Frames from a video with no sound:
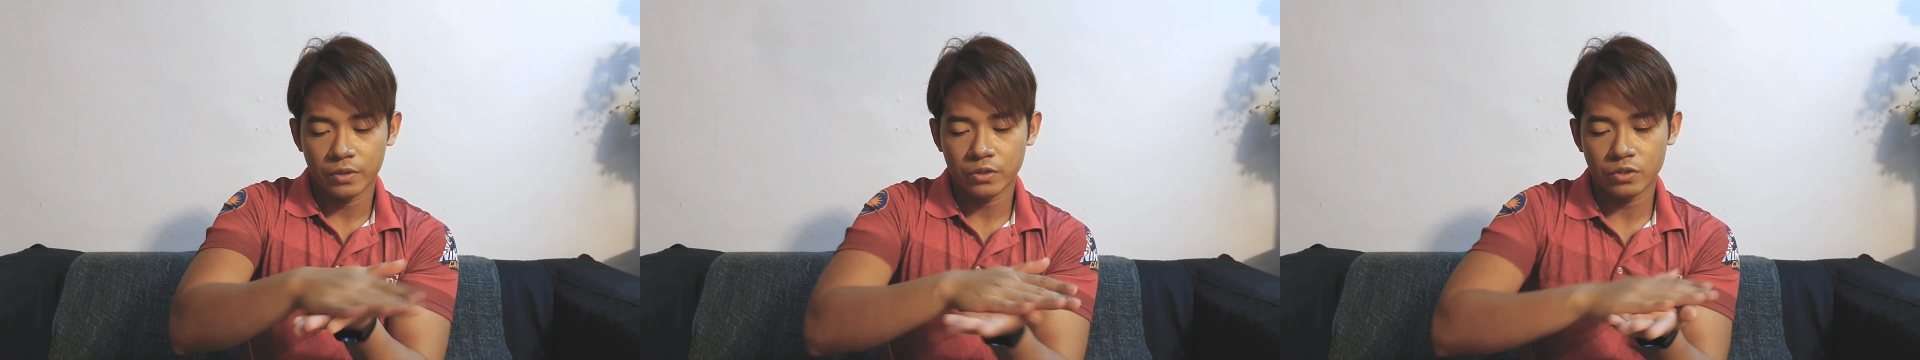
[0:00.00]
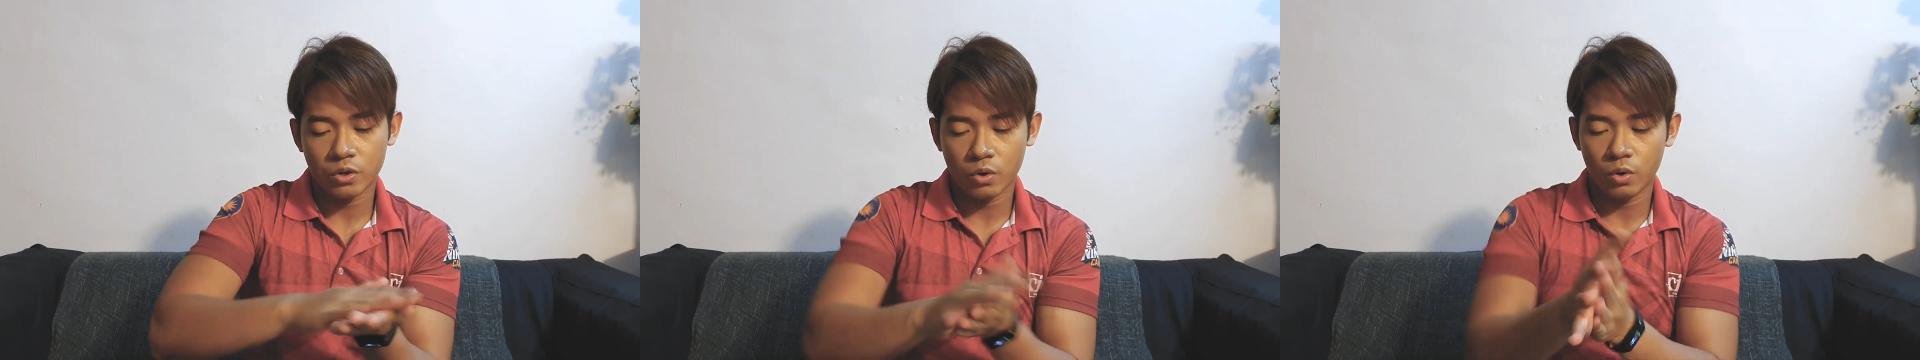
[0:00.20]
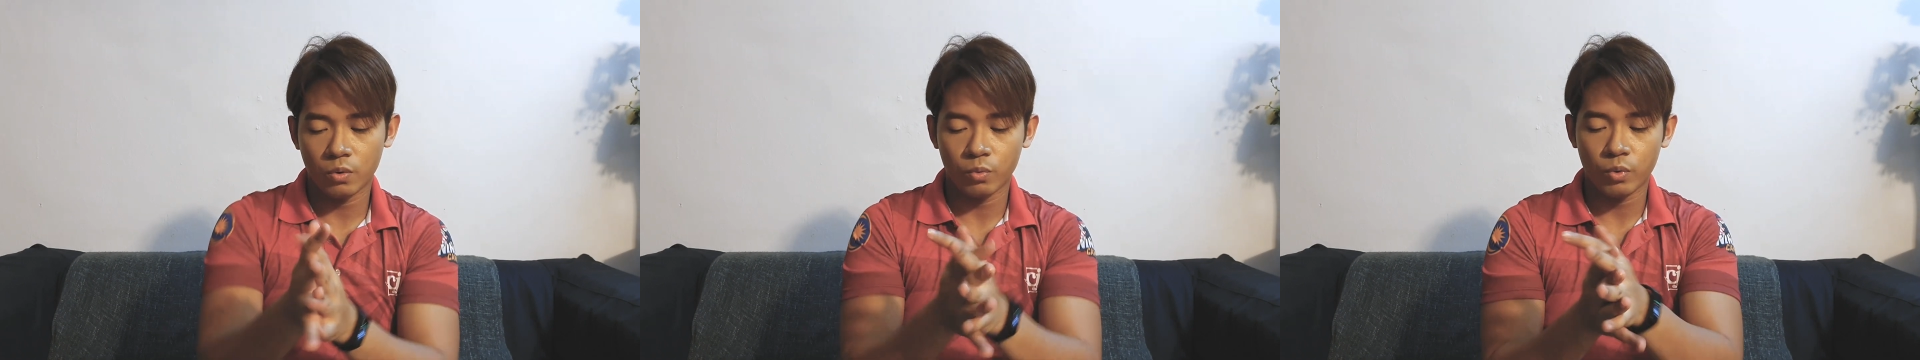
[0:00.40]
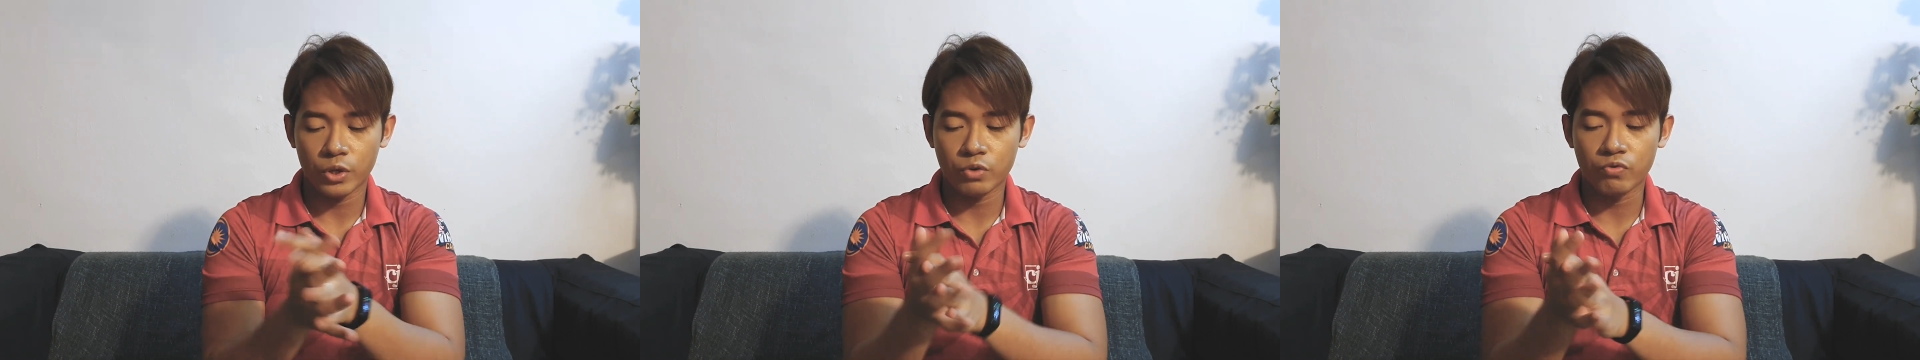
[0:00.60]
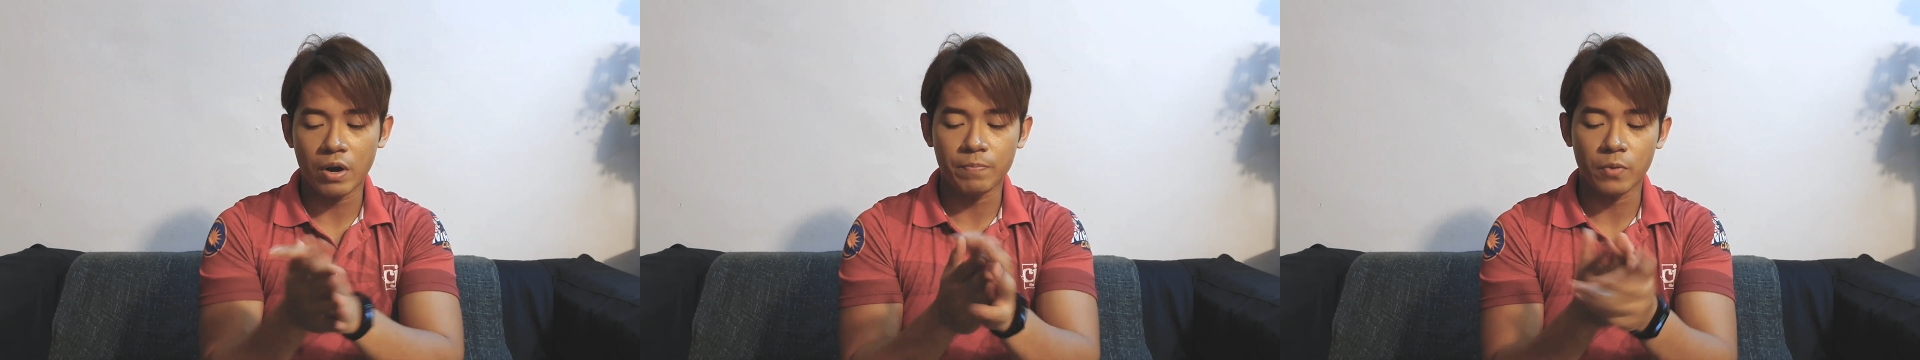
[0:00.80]
So
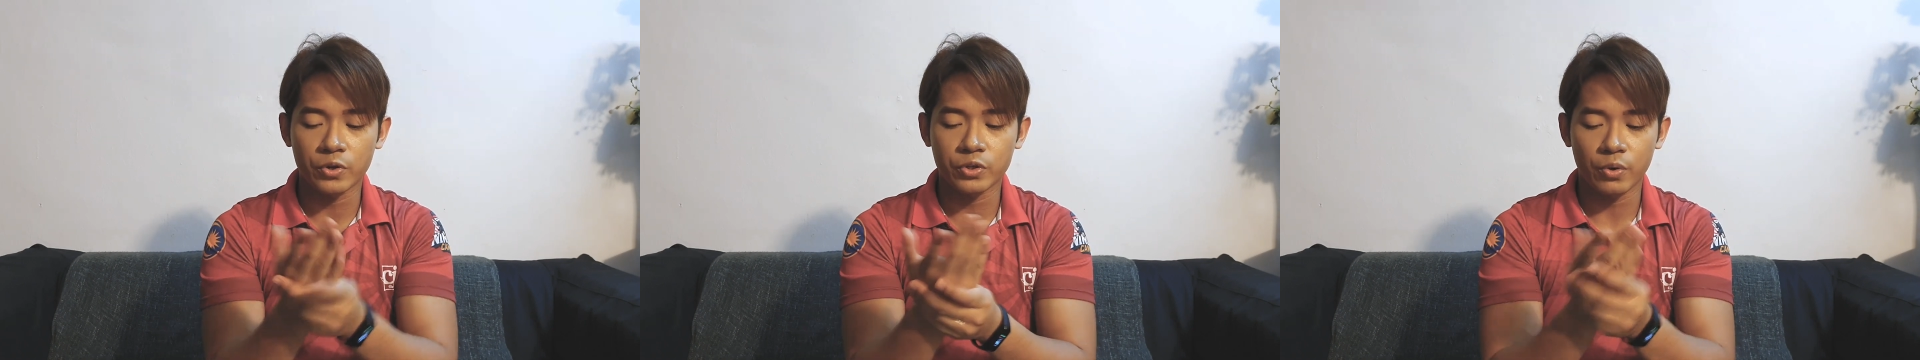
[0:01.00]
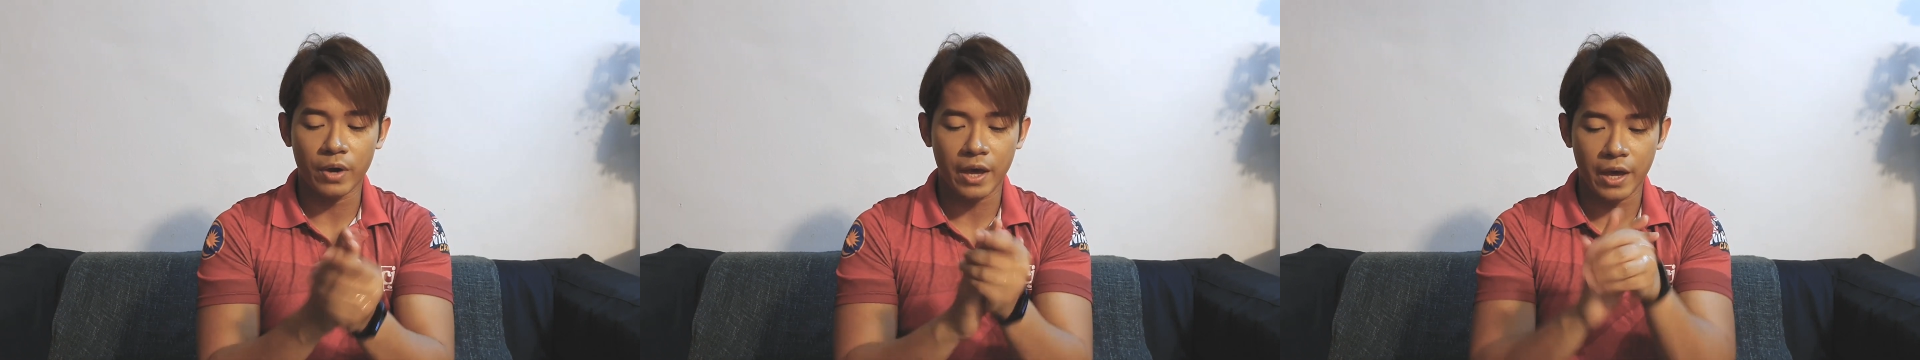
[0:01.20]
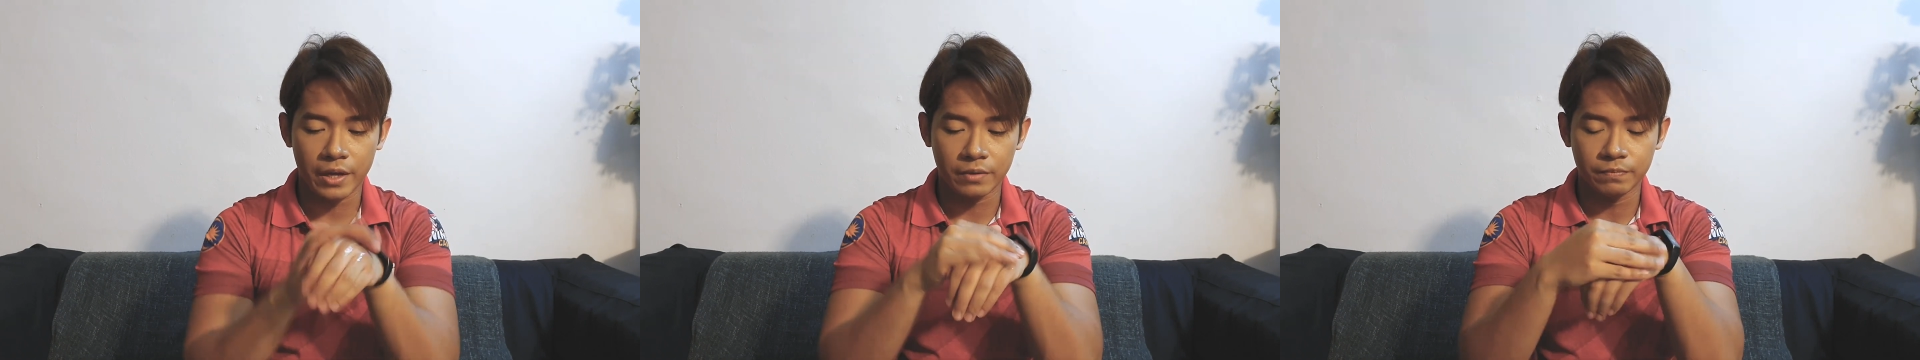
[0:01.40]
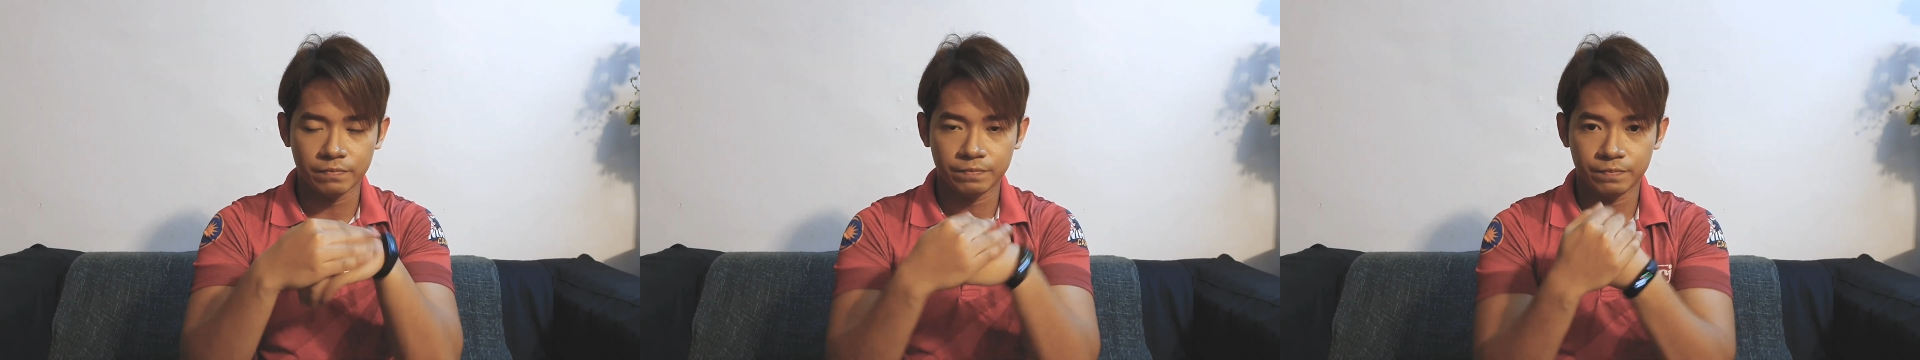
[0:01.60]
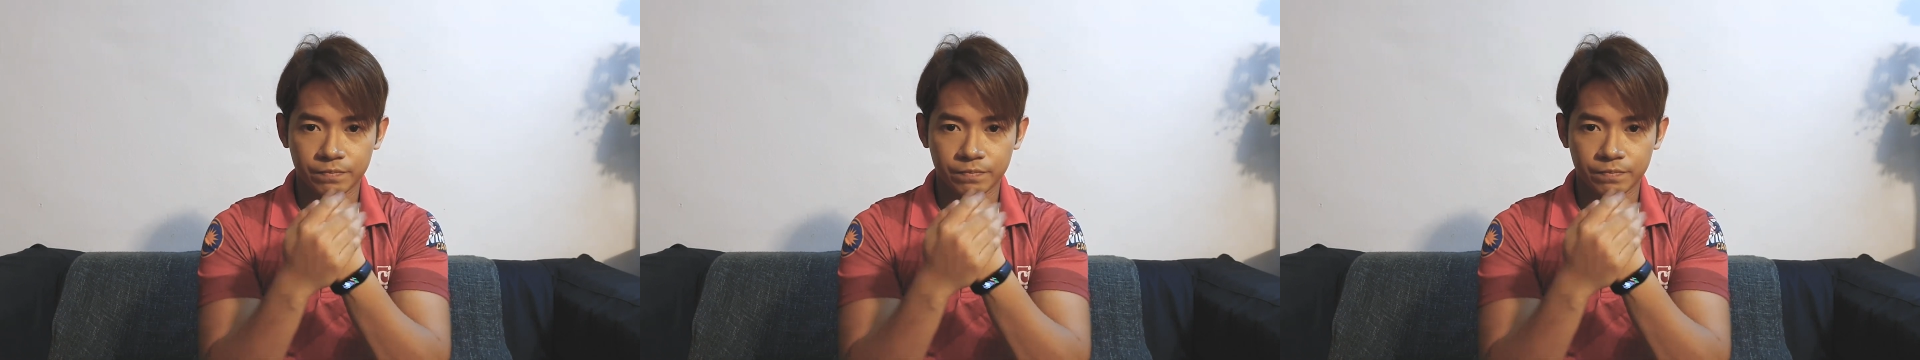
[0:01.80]
when you rub on your hand,